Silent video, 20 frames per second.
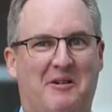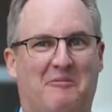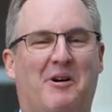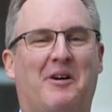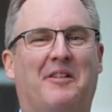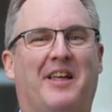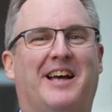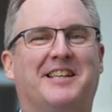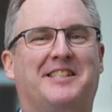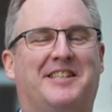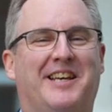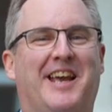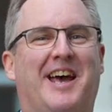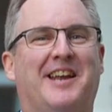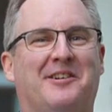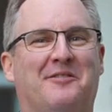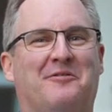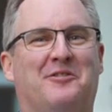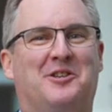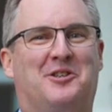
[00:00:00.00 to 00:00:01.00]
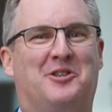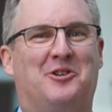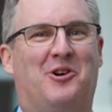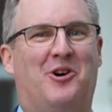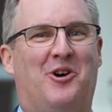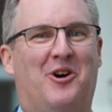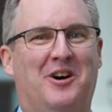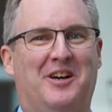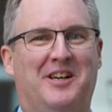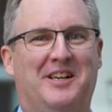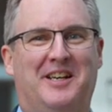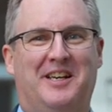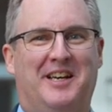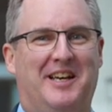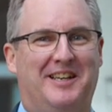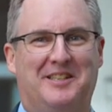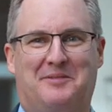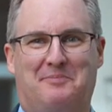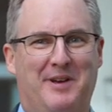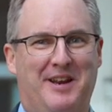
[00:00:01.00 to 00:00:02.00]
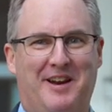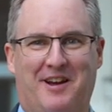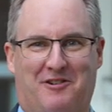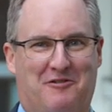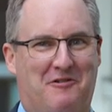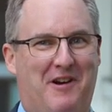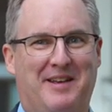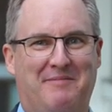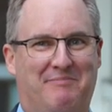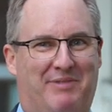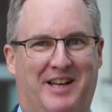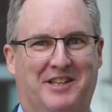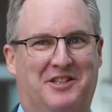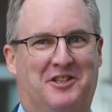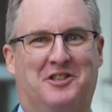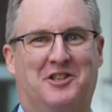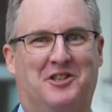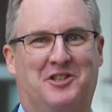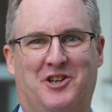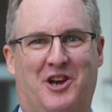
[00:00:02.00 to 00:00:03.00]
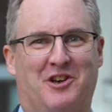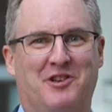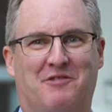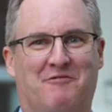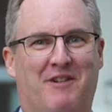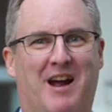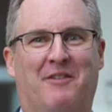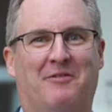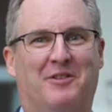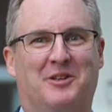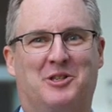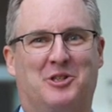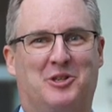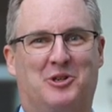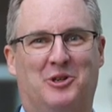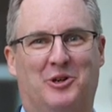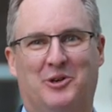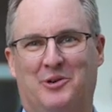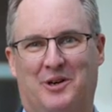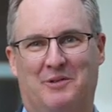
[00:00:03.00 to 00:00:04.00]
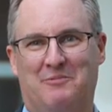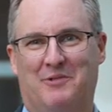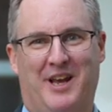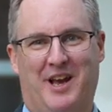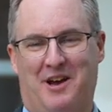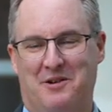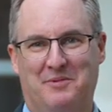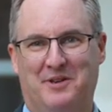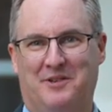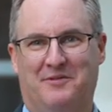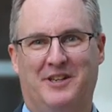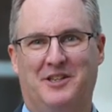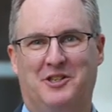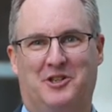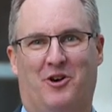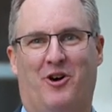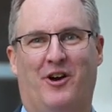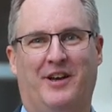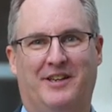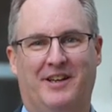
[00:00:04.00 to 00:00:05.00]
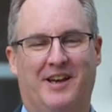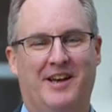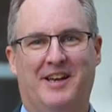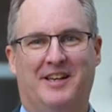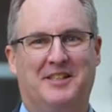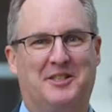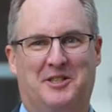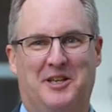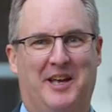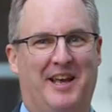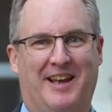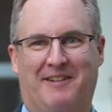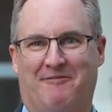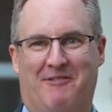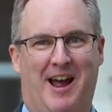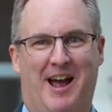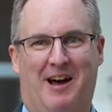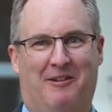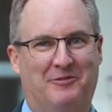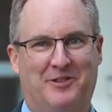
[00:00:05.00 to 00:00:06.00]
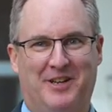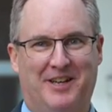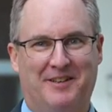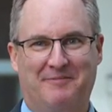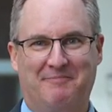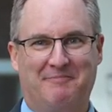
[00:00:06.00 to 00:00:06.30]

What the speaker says: Well, that's the end of the tour. It's been a great pleasure to show you around the school, and we hope you've enjoyed seeing around.